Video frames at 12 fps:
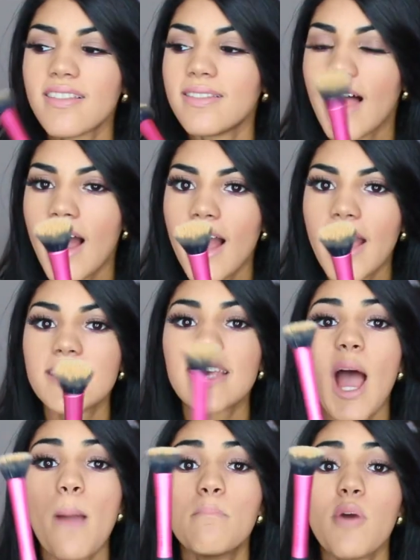Lies.
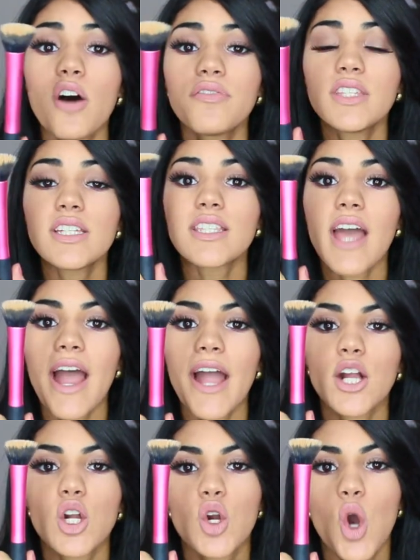I bought this
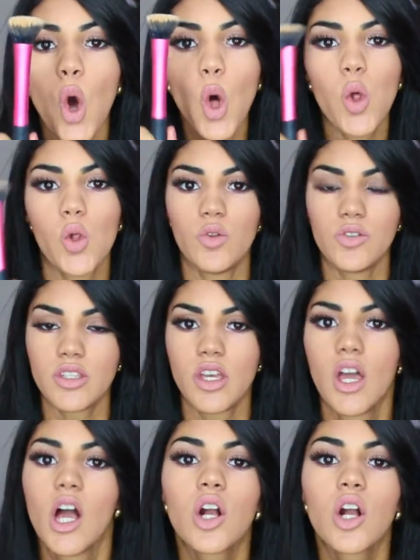at Kohl's